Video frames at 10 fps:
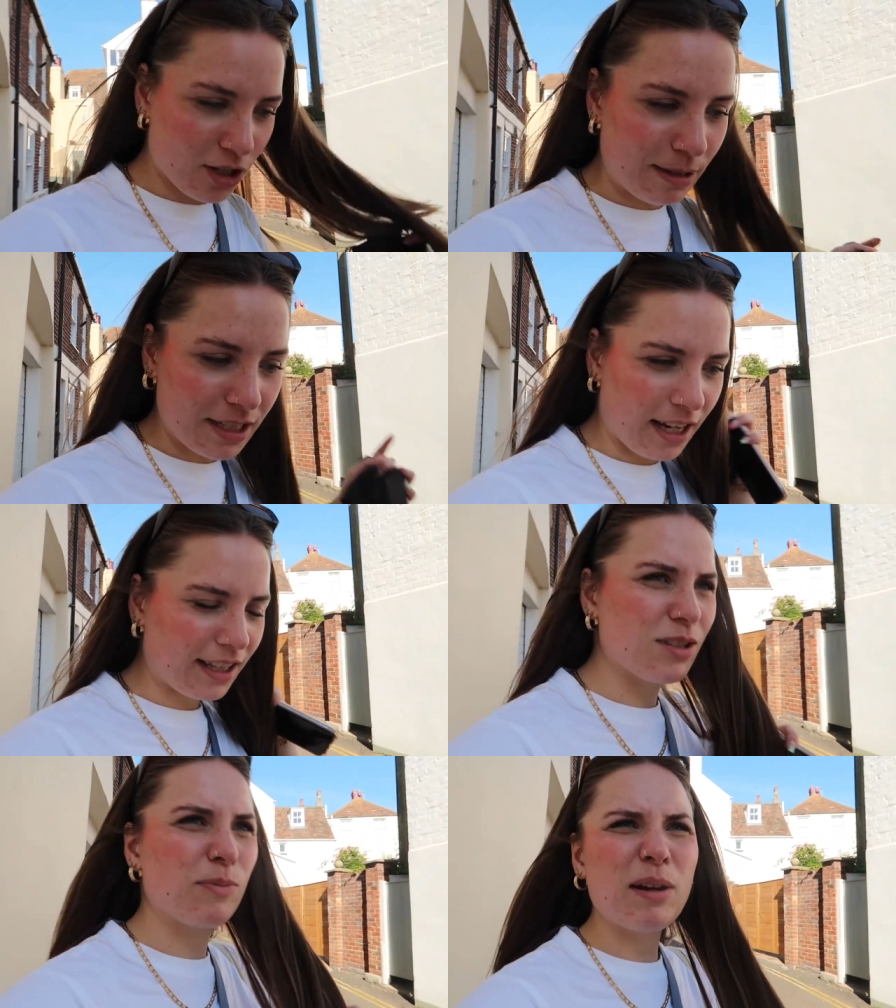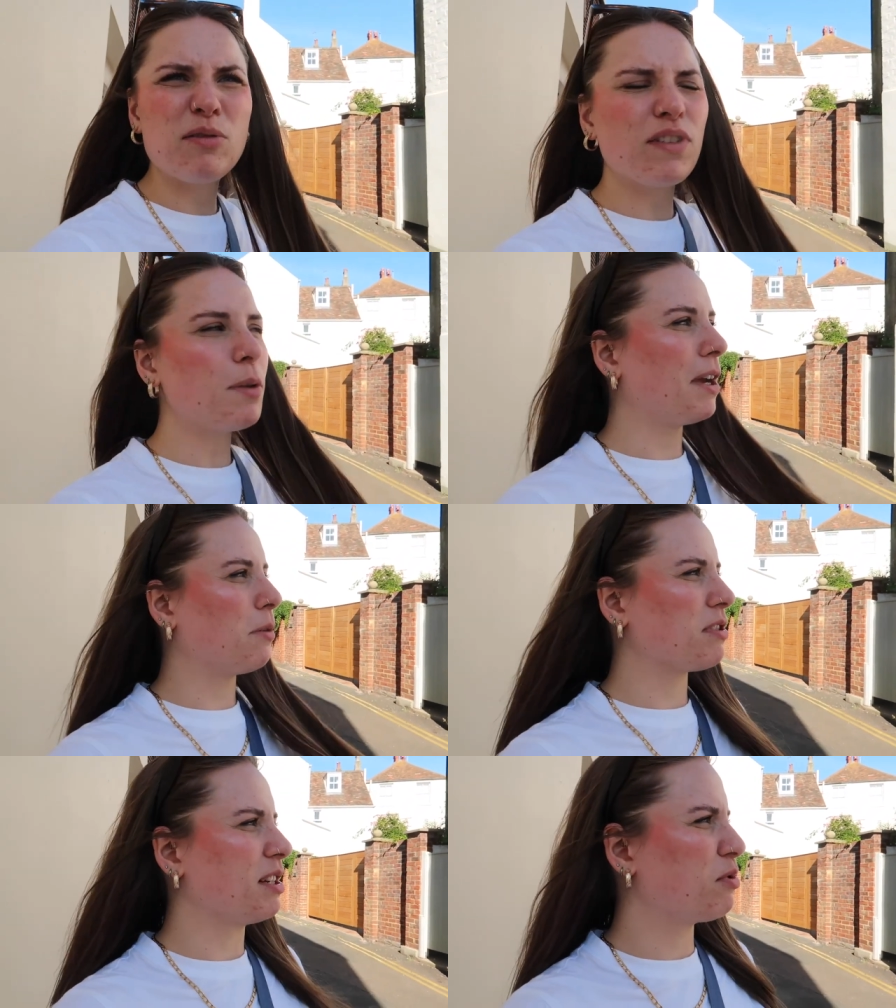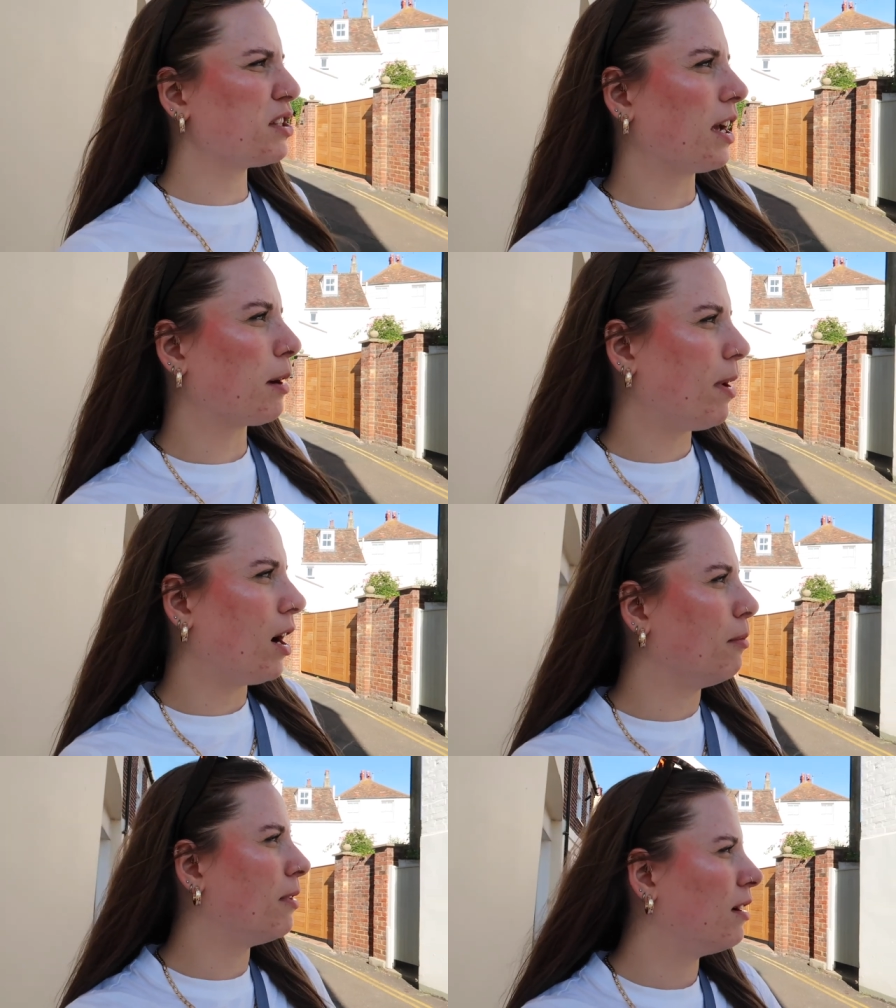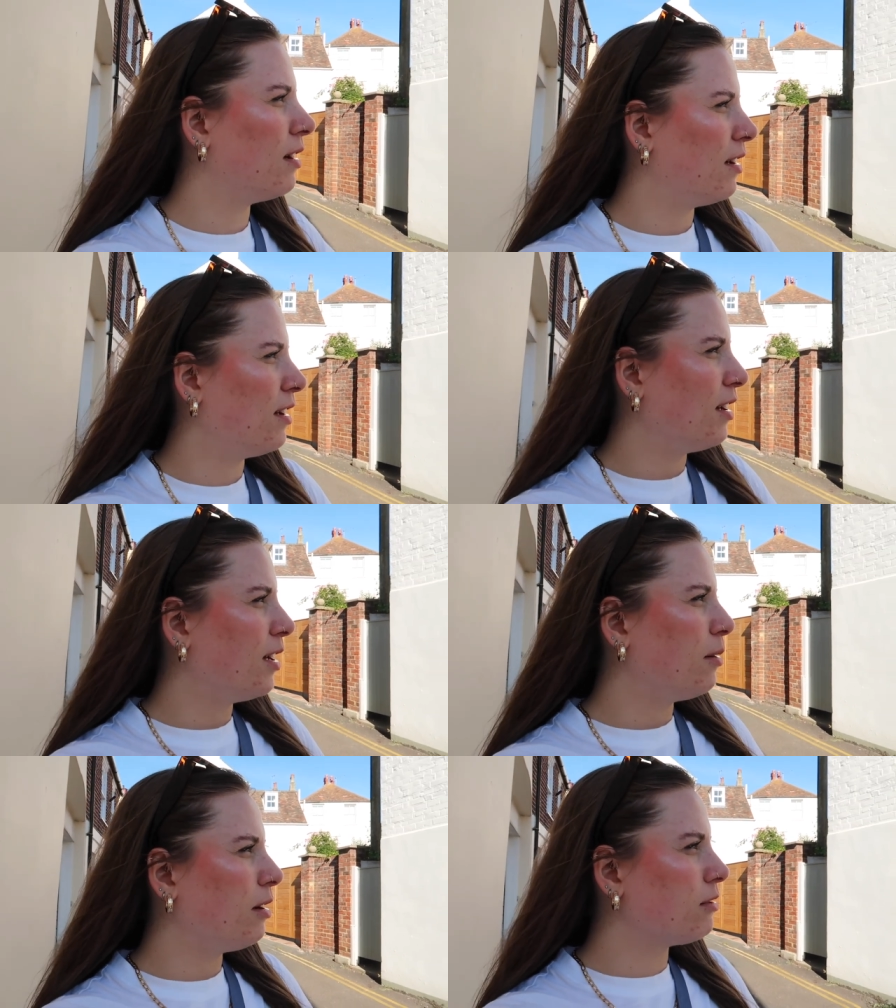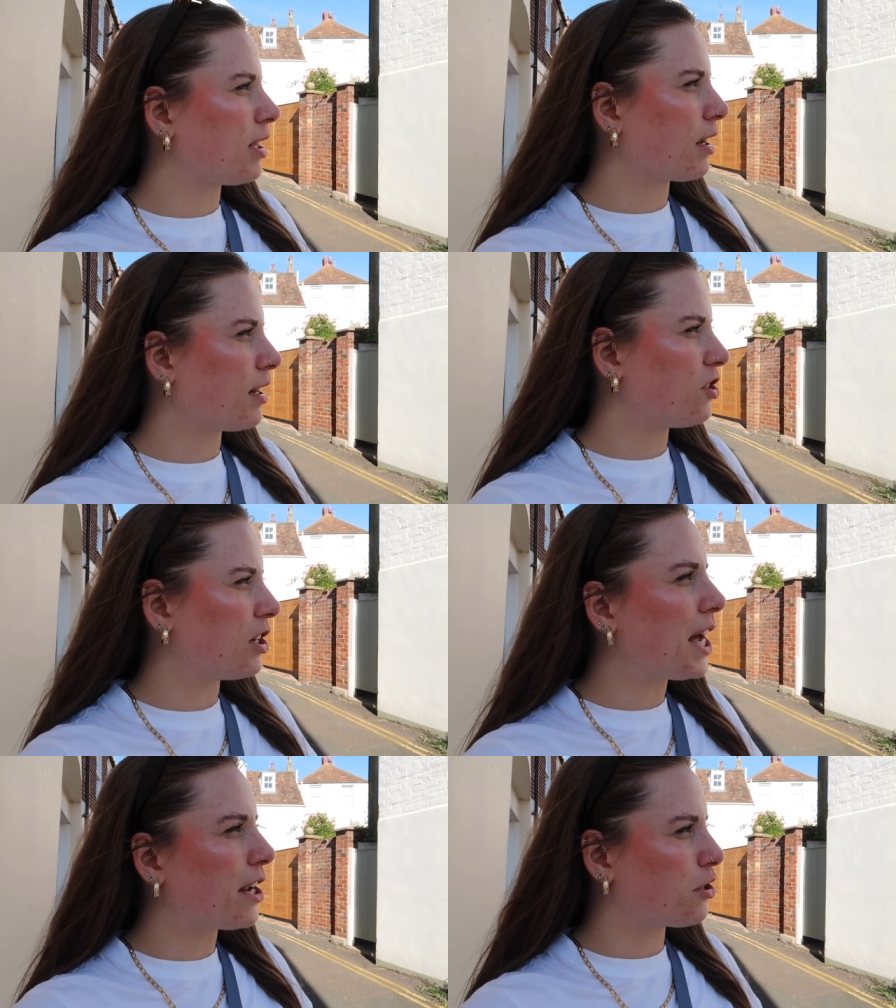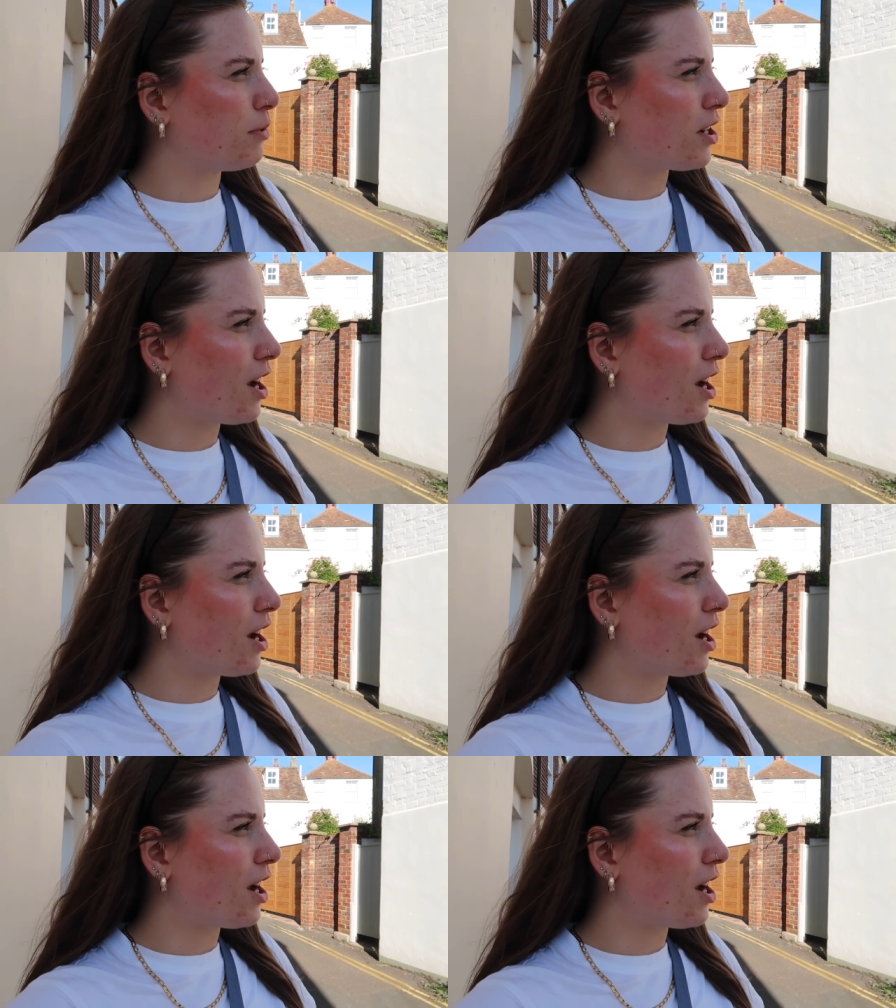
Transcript: just went to like this, it was really weird, wasn't it? It wasn't like a pub. It was like literally attached to a